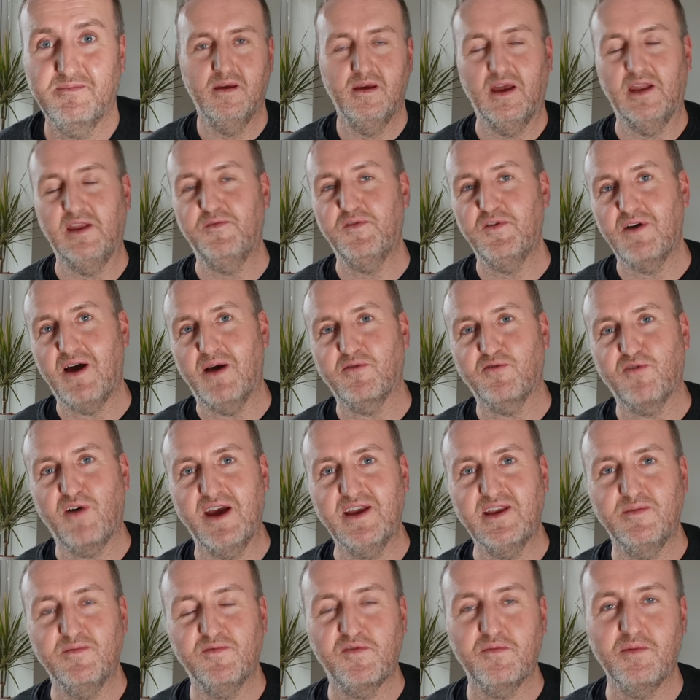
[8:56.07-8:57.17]
And if you're
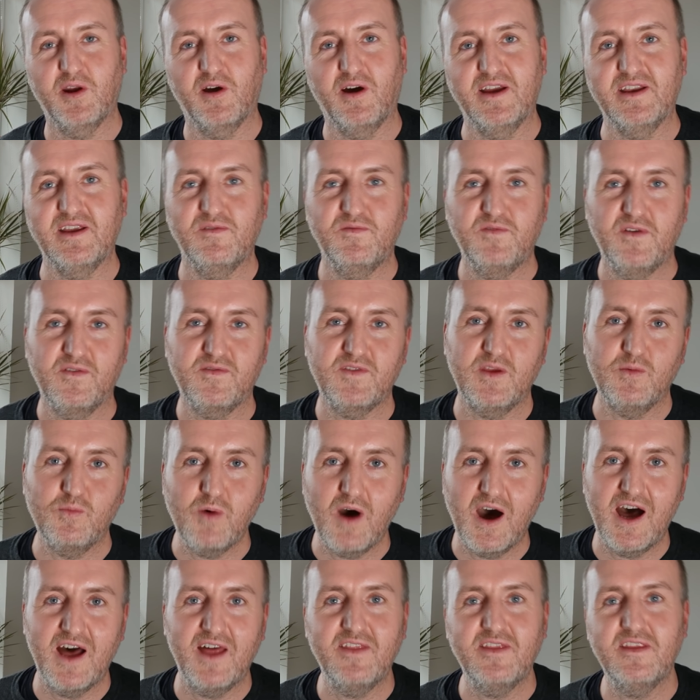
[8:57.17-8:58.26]
upgrading from an
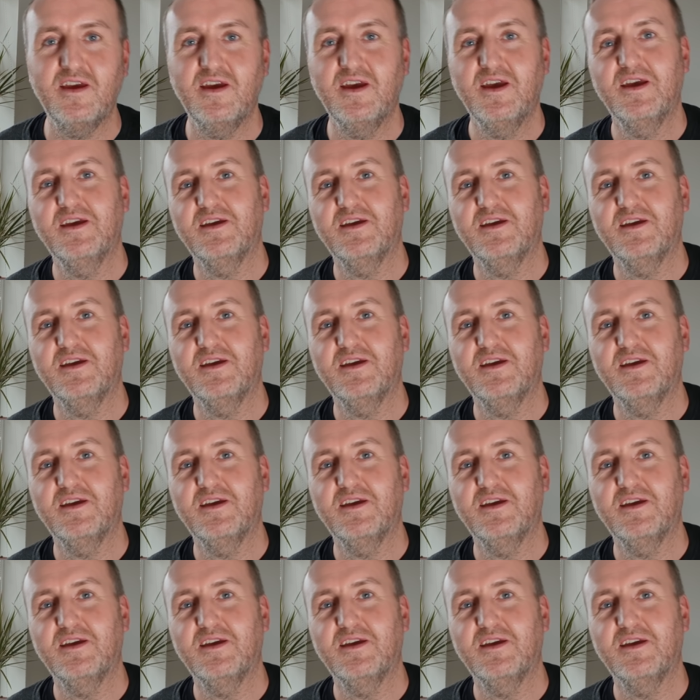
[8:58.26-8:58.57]
ID-51,